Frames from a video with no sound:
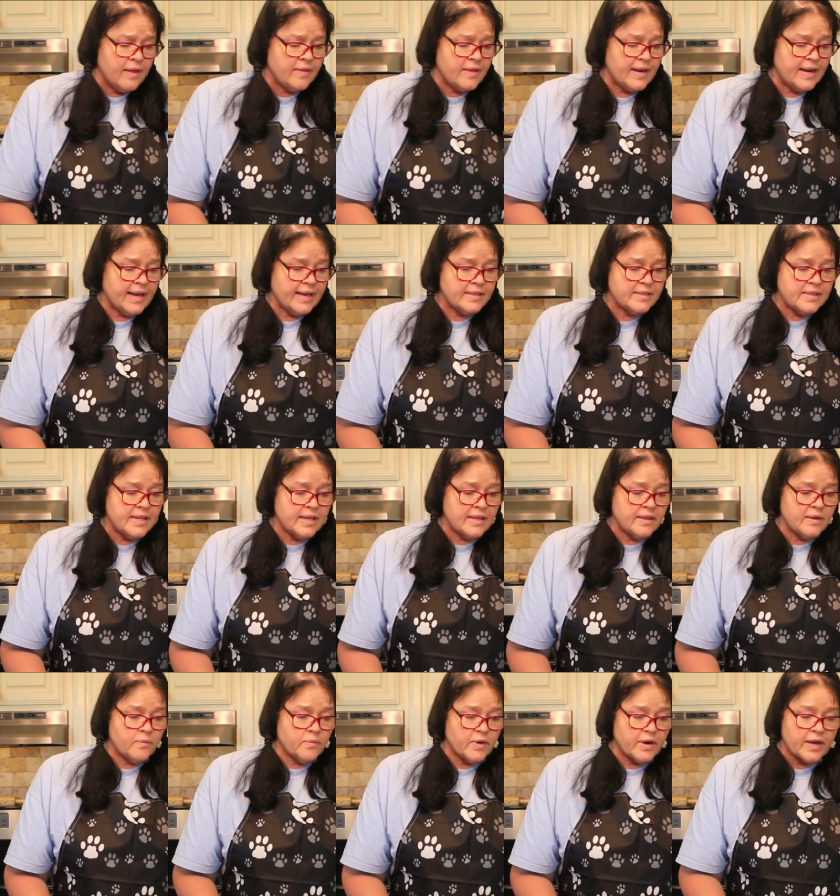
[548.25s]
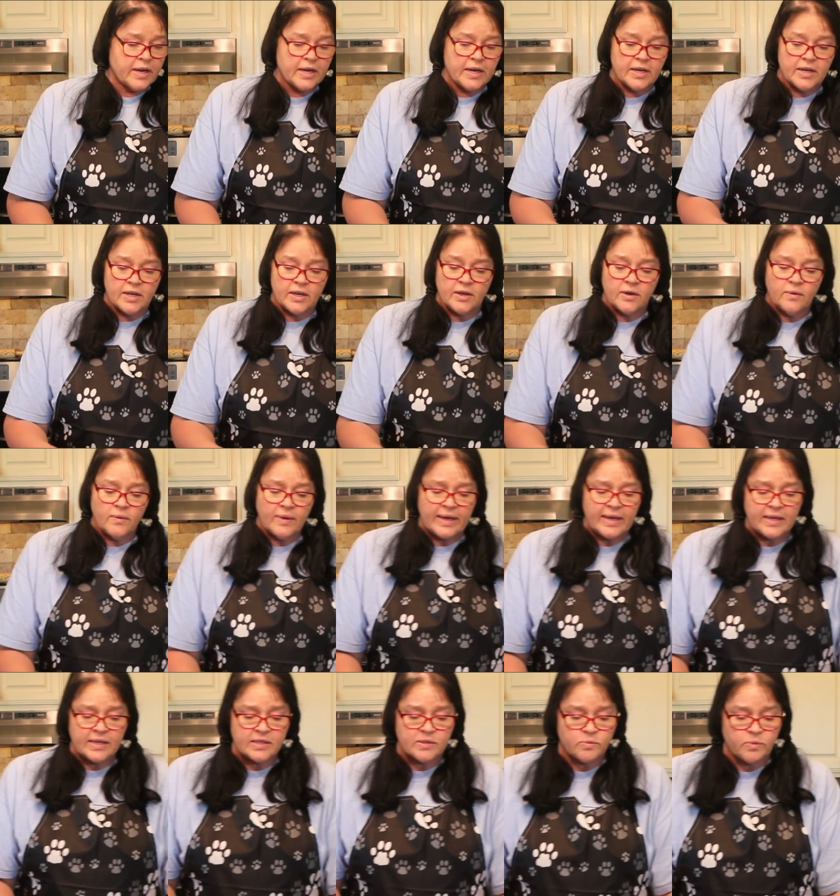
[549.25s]
The next thing that we're going to do
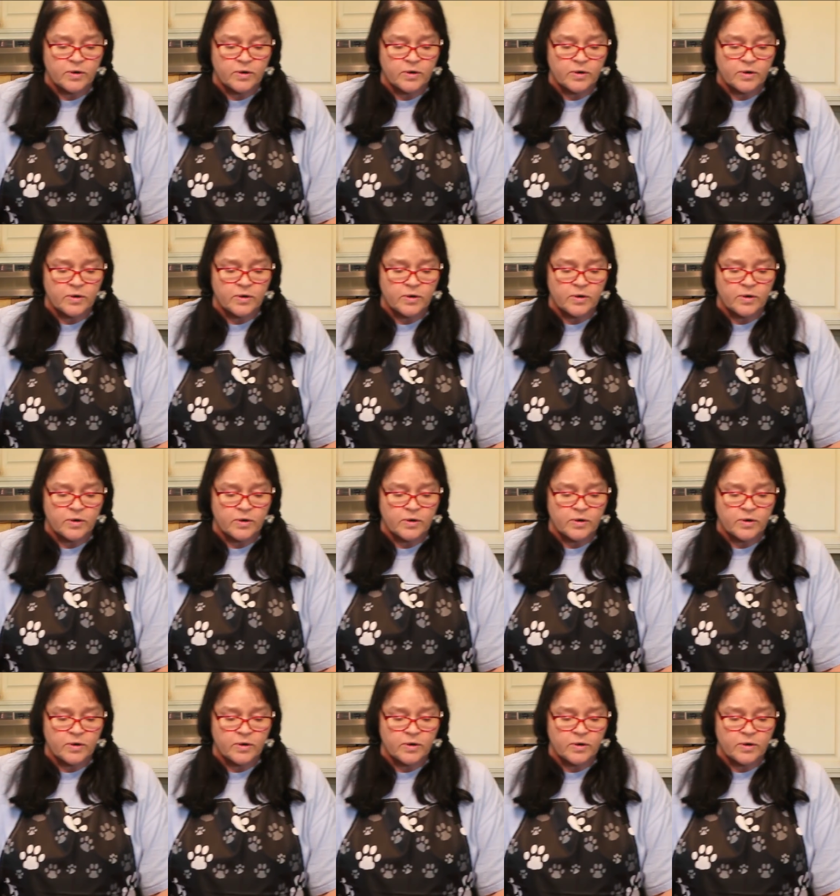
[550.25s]
is